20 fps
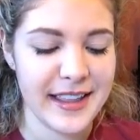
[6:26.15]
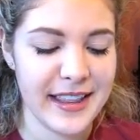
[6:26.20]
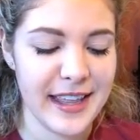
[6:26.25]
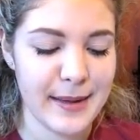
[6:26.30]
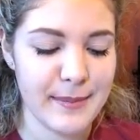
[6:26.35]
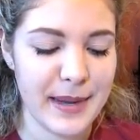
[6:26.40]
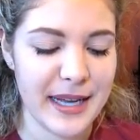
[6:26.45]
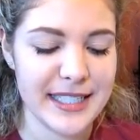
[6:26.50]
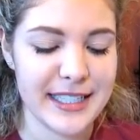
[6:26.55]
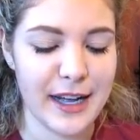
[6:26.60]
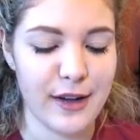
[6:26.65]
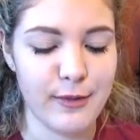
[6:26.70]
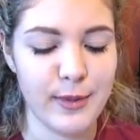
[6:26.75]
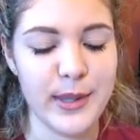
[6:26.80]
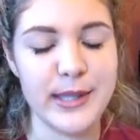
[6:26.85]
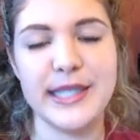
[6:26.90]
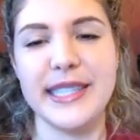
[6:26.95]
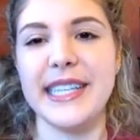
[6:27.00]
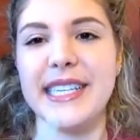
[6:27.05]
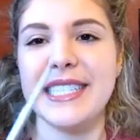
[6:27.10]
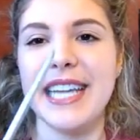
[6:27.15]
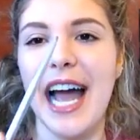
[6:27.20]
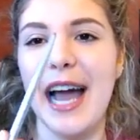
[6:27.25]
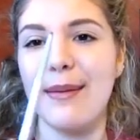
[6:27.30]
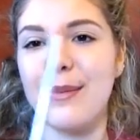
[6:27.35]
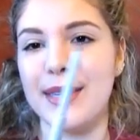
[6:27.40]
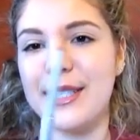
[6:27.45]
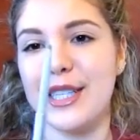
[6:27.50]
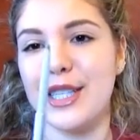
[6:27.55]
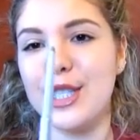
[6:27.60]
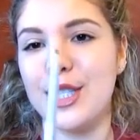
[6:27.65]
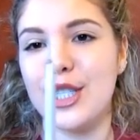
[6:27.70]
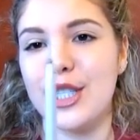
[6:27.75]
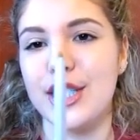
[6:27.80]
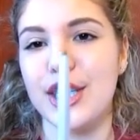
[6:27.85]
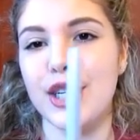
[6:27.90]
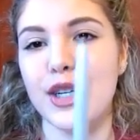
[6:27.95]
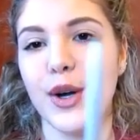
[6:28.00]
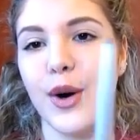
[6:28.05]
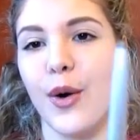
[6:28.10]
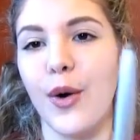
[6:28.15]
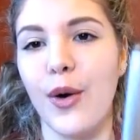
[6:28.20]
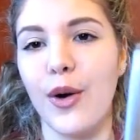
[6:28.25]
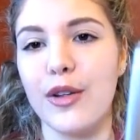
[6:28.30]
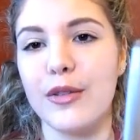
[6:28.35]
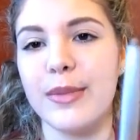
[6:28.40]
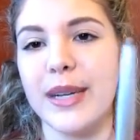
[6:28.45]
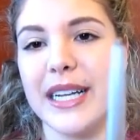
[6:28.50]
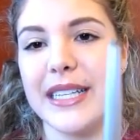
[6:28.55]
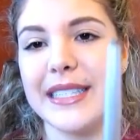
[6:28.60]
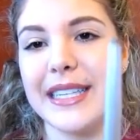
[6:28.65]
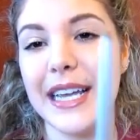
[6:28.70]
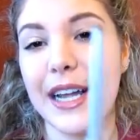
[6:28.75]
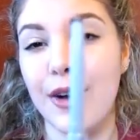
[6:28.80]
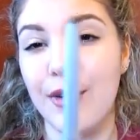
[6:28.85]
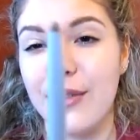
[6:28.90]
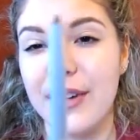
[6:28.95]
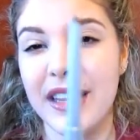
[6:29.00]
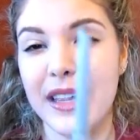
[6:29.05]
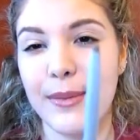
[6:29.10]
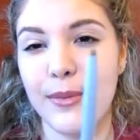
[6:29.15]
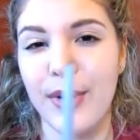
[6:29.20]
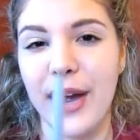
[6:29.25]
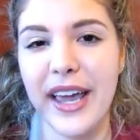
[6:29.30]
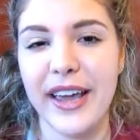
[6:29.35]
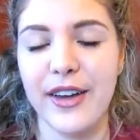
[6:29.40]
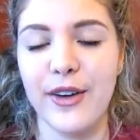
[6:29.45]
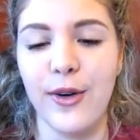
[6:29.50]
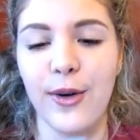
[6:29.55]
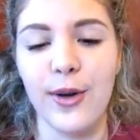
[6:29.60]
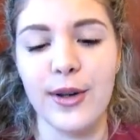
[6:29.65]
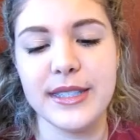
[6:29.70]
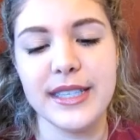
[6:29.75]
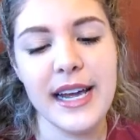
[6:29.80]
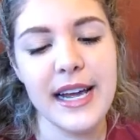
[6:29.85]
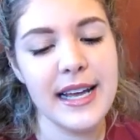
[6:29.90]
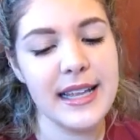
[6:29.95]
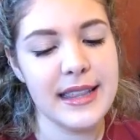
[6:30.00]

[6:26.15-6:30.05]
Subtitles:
like myself most of the time, this is just a gold, but it's like a really bright gold.